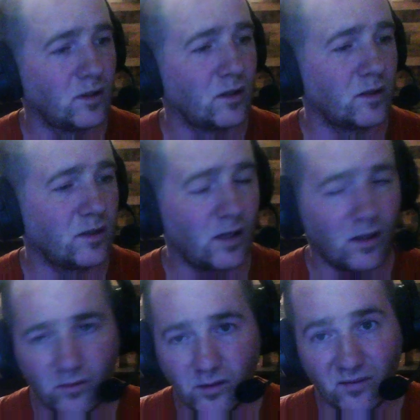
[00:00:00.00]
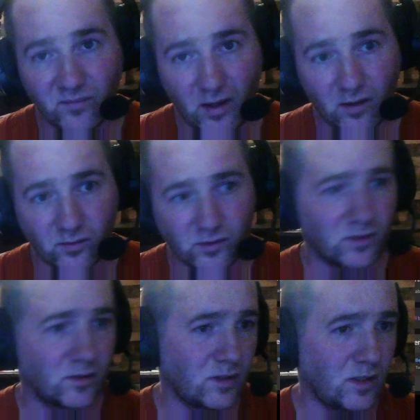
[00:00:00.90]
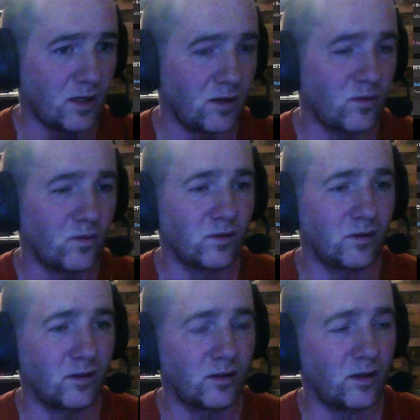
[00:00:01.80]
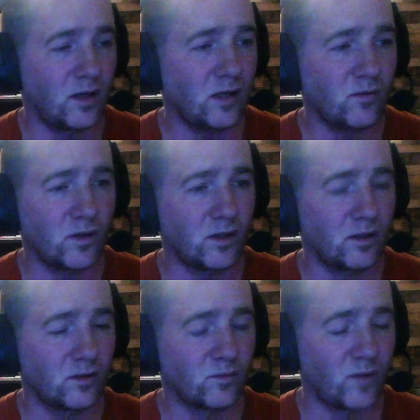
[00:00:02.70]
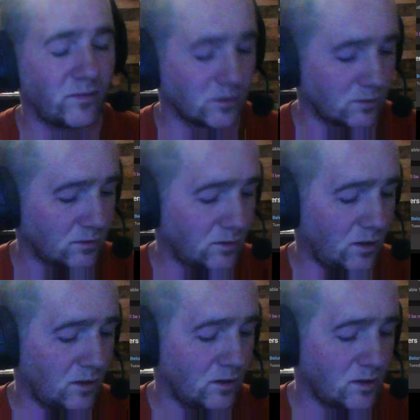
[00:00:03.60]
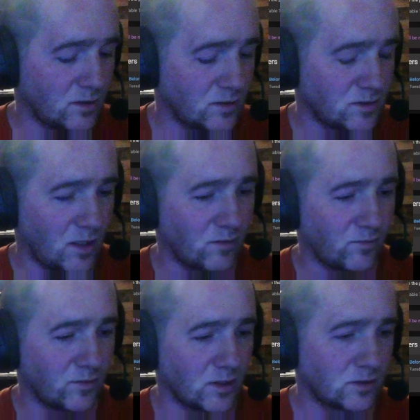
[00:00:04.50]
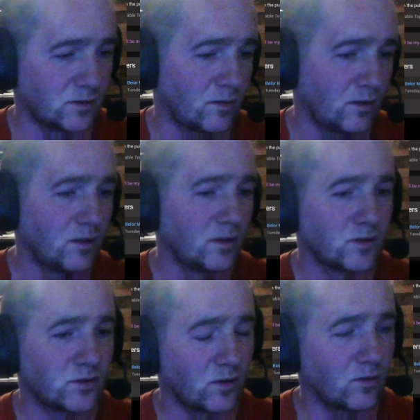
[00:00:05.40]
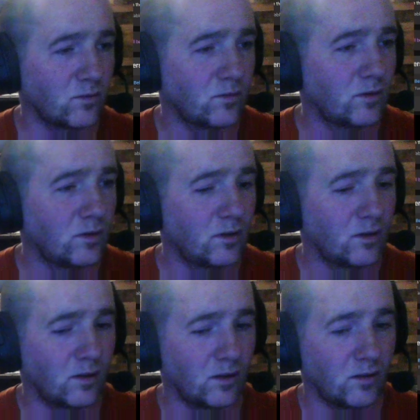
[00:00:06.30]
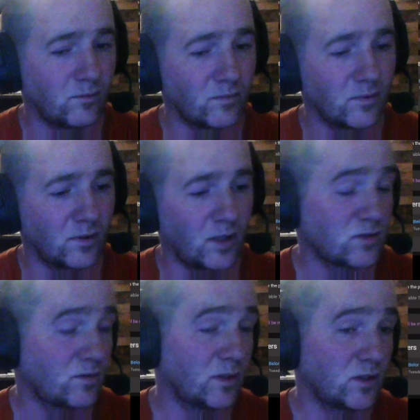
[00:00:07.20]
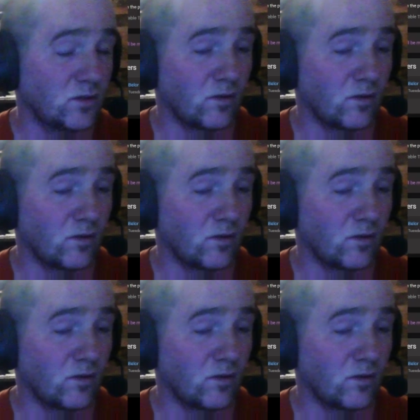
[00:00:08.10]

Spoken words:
Now the about. Now anyone and their mama can sign up for this. So that's what I'm going to do.